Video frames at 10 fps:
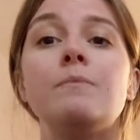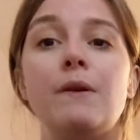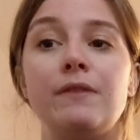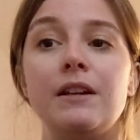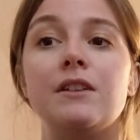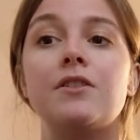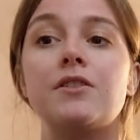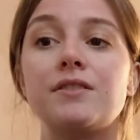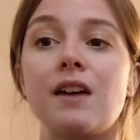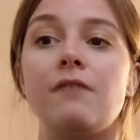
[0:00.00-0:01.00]
But video
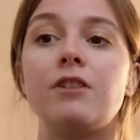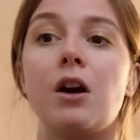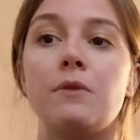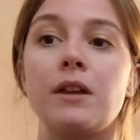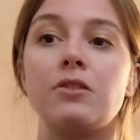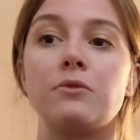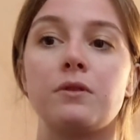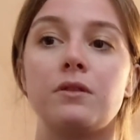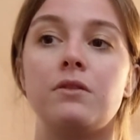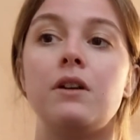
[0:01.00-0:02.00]
yourself going
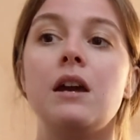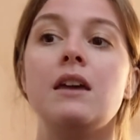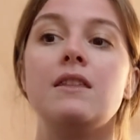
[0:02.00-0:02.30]
through